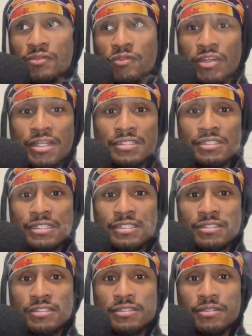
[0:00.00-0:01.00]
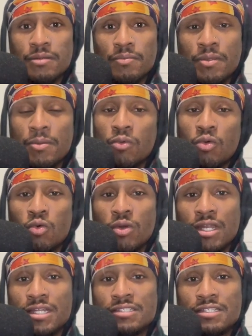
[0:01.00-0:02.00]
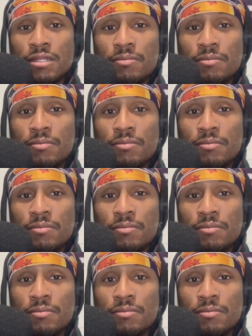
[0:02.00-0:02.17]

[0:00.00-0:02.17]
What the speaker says: instance, people who enlist in the